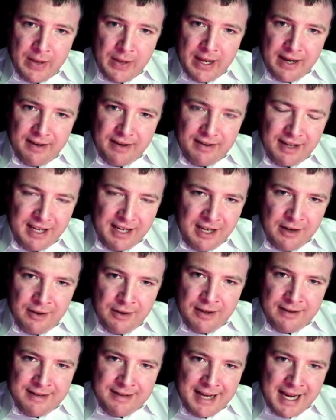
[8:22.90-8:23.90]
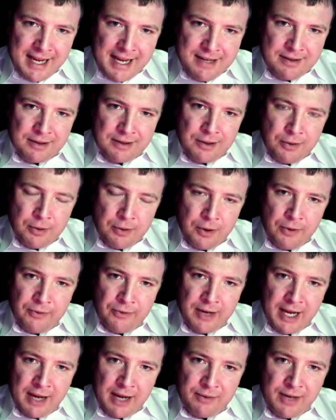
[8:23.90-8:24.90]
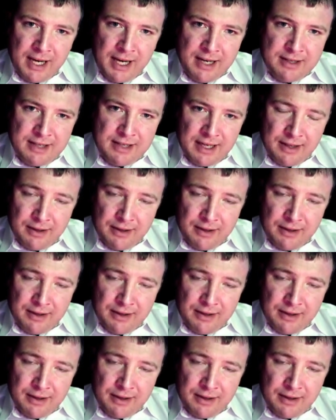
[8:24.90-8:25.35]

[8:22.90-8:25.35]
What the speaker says: It's like these guys are going over to Afghanistan.